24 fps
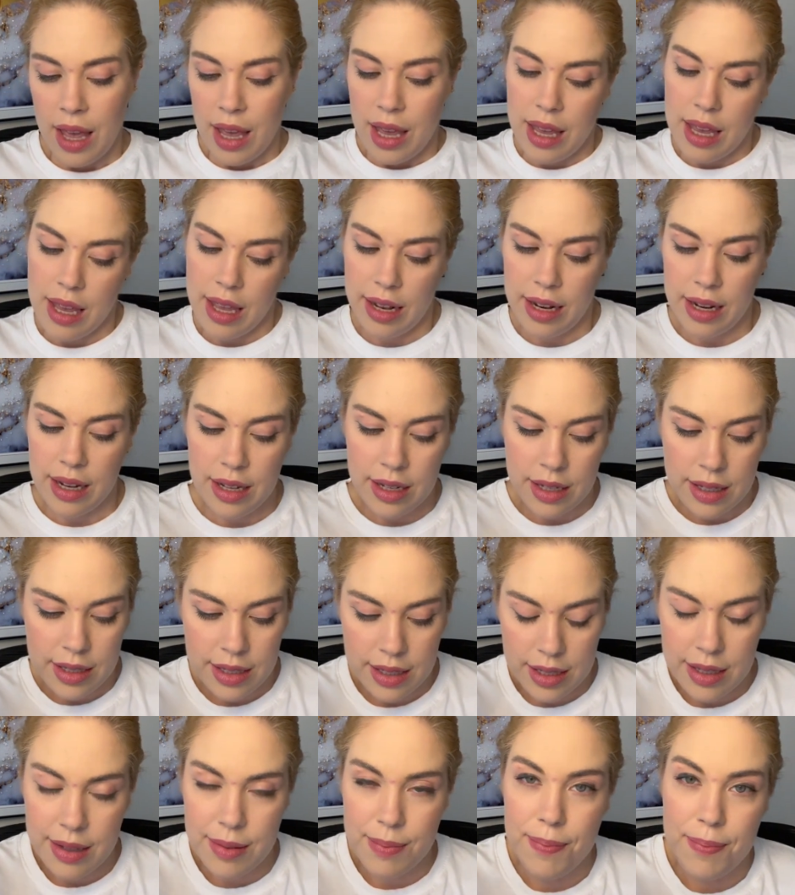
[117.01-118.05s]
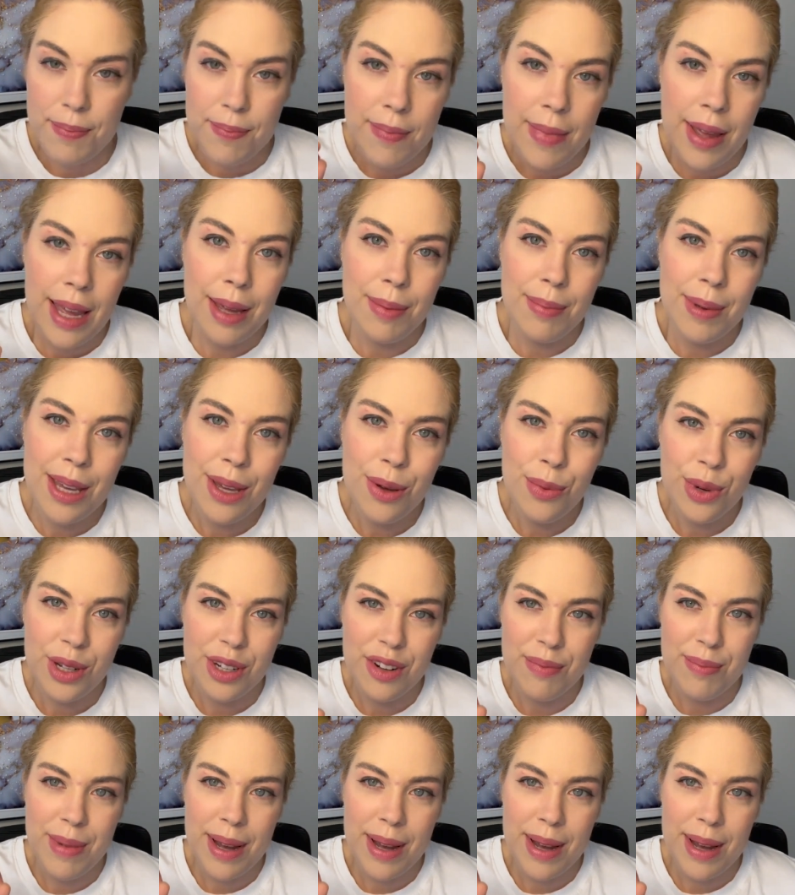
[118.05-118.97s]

it is maybe one of